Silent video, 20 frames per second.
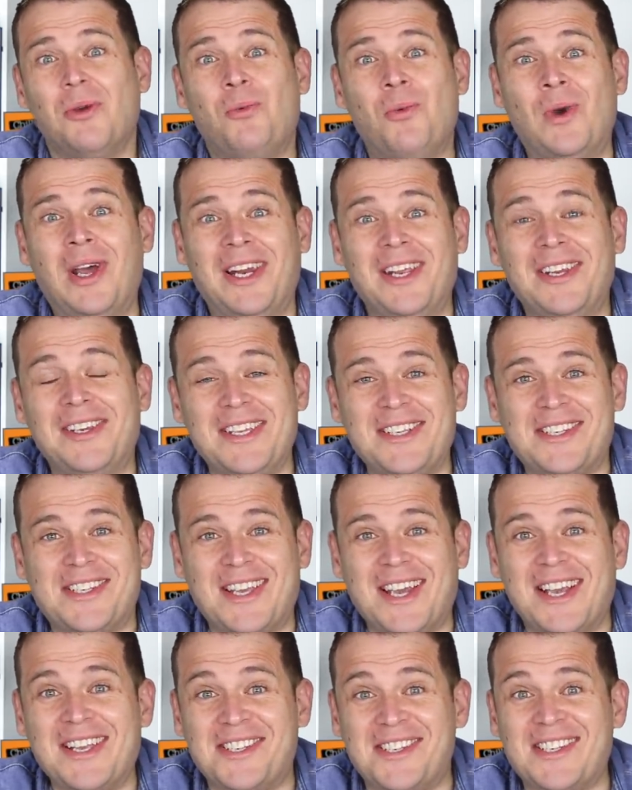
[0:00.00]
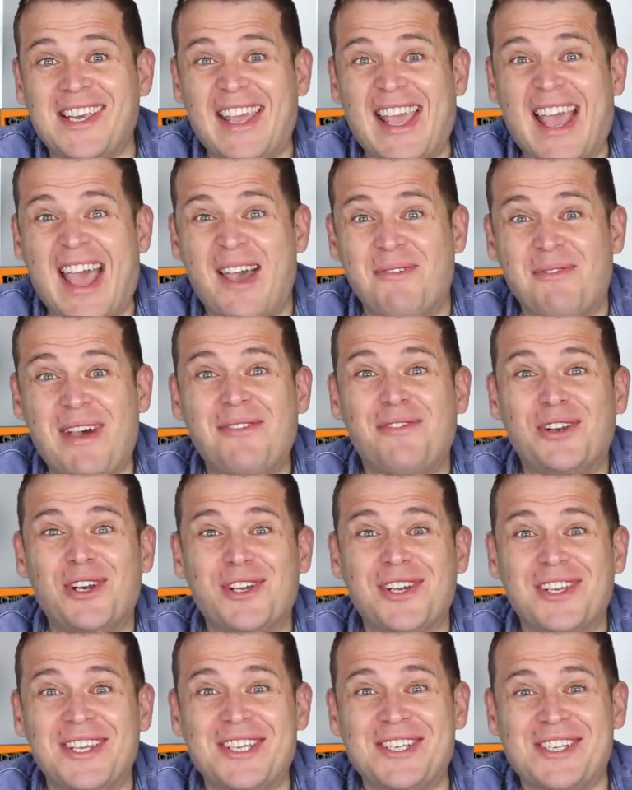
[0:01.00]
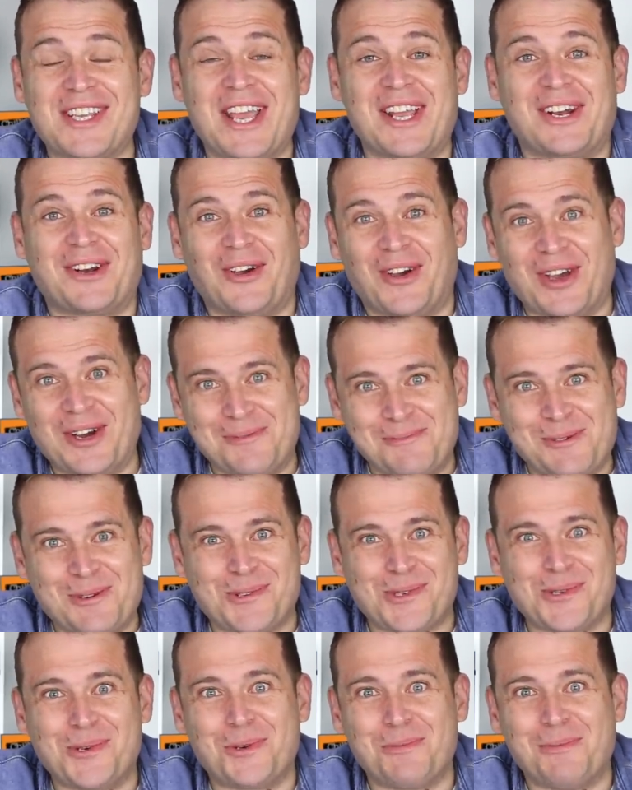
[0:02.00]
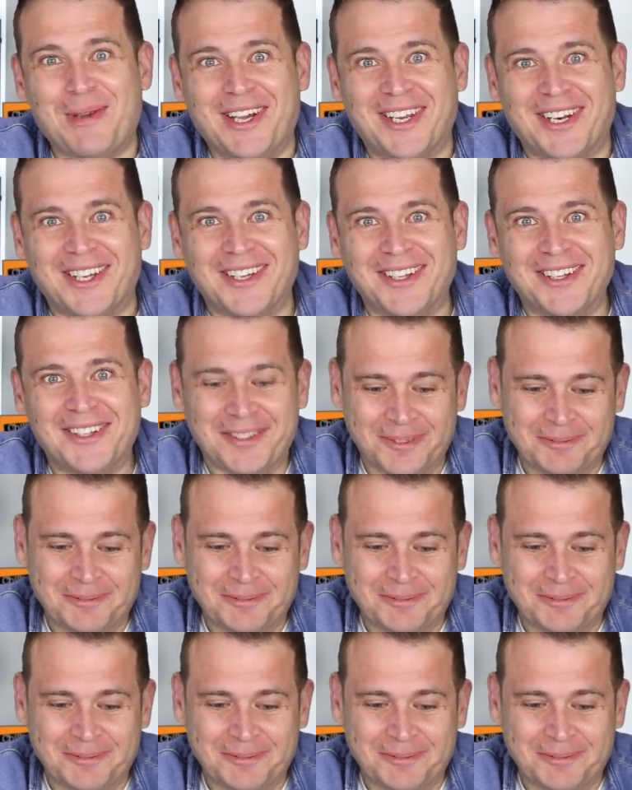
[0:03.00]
Well, in this case, they have. Have a look at this headline and we'll talk about it.